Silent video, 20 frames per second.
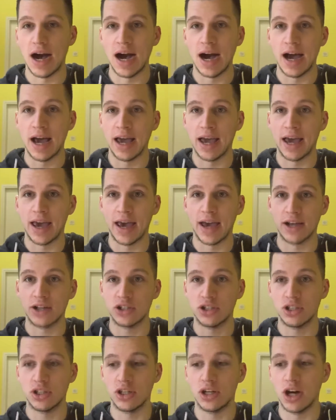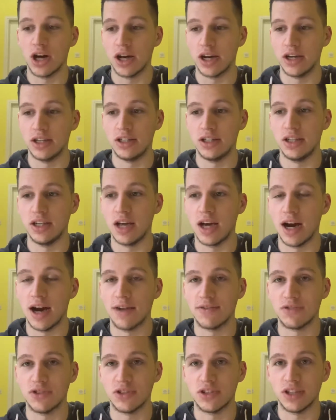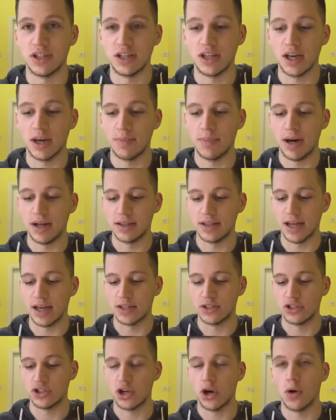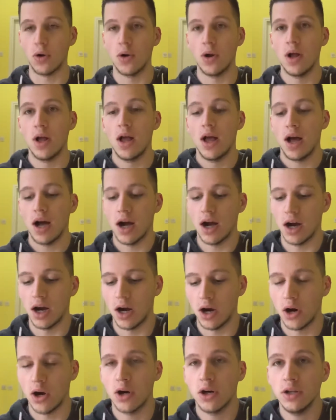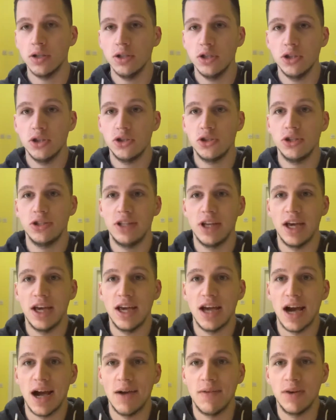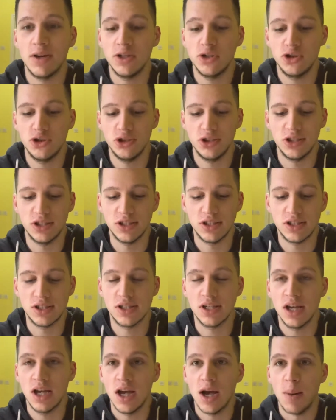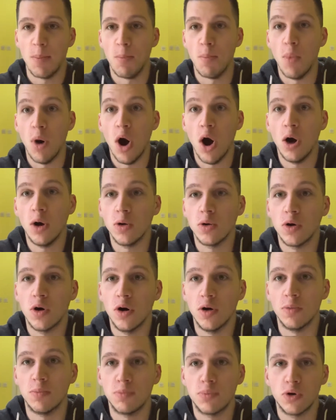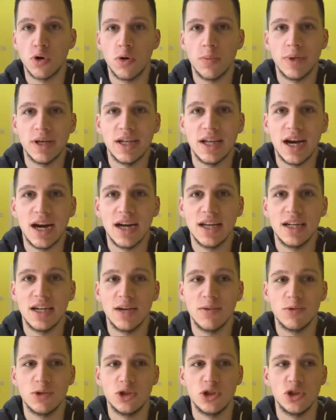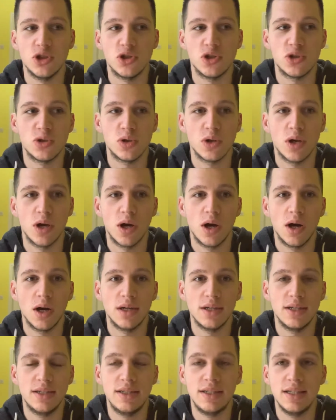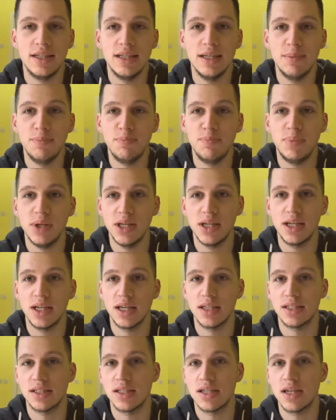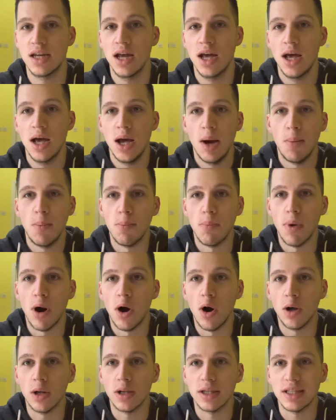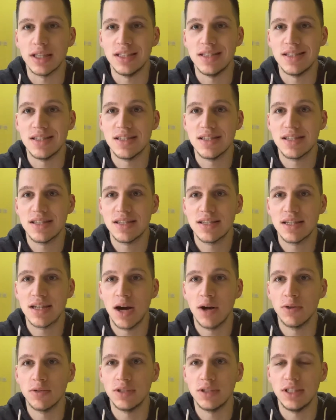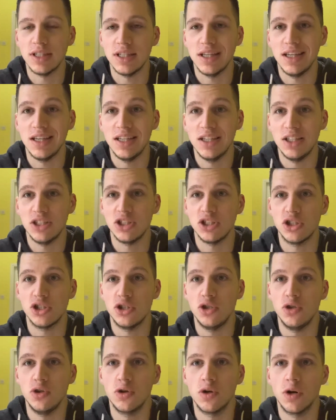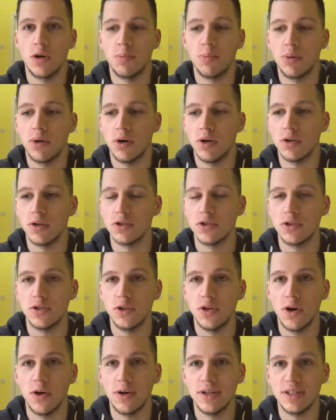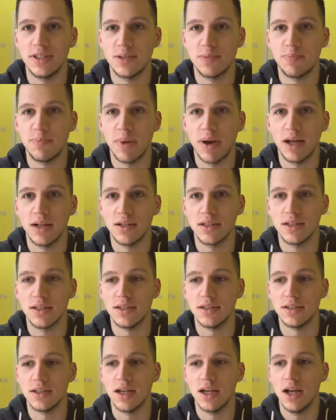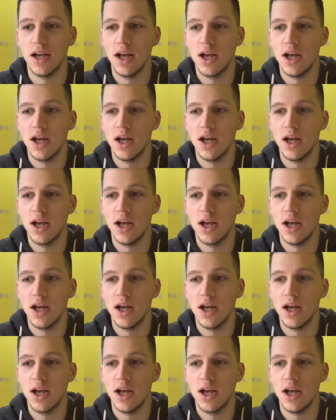I actually got an idea after thinking about that. So earlier today I went to this mall called Promenada, which is the biggest mall in Southeast Europe, also known as Balkan.